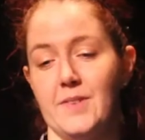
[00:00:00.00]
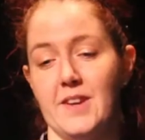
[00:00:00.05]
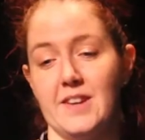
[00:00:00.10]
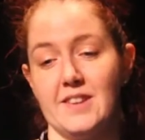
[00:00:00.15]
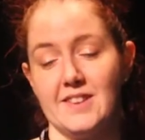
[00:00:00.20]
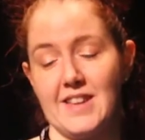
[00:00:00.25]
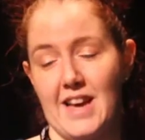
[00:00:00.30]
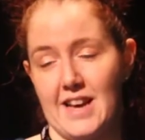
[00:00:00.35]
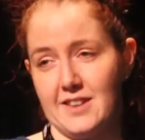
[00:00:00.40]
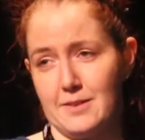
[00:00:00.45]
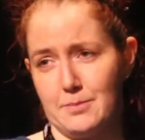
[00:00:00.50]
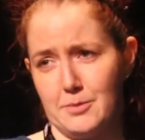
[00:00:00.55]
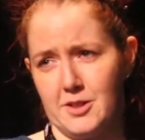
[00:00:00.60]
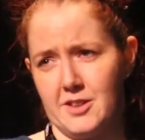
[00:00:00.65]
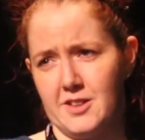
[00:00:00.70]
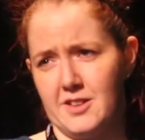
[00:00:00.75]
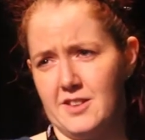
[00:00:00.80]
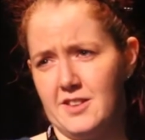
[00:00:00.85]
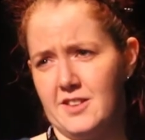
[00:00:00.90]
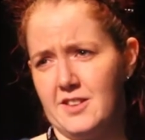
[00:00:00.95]

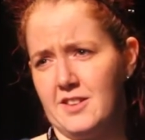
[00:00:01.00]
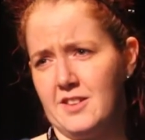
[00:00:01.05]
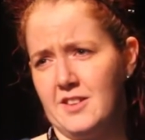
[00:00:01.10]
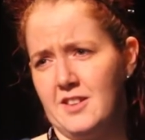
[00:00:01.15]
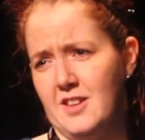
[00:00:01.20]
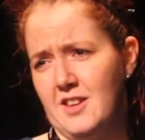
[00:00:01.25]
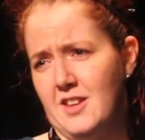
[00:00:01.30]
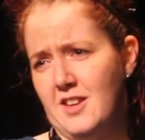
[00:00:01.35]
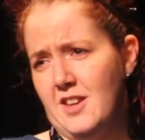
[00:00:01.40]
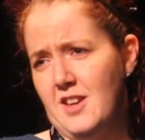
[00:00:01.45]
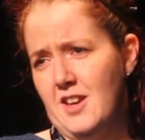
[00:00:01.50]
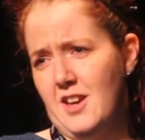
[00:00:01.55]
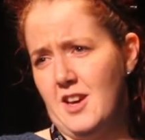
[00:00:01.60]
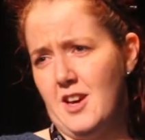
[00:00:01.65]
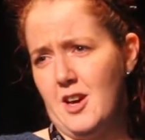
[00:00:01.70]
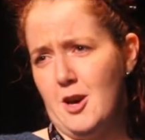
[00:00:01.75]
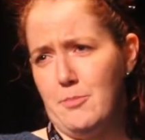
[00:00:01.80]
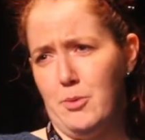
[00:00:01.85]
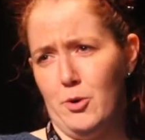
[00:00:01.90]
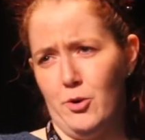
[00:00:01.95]
Assessments,
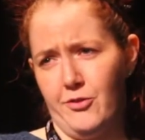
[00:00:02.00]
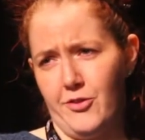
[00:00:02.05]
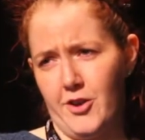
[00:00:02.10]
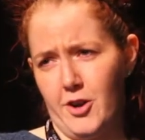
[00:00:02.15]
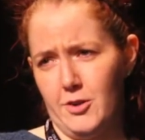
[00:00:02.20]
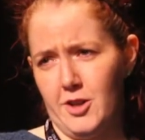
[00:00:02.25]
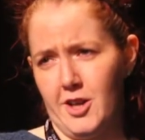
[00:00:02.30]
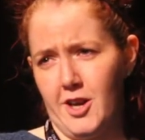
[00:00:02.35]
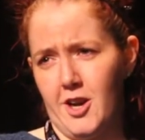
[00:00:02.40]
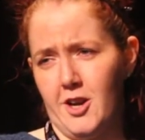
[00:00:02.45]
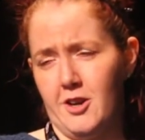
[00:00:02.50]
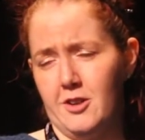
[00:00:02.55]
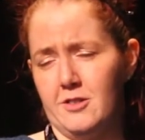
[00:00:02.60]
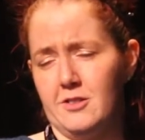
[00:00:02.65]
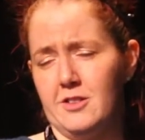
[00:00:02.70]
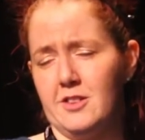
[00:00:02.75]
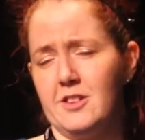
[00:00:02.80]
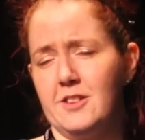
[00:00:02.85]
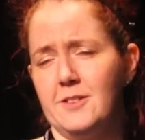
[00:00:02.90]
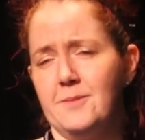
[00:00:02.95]
uh,
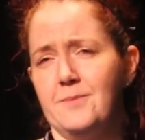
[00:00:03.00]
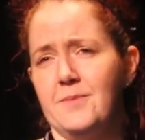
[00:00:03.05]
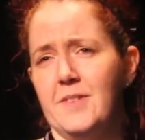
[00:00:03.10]
portfolios.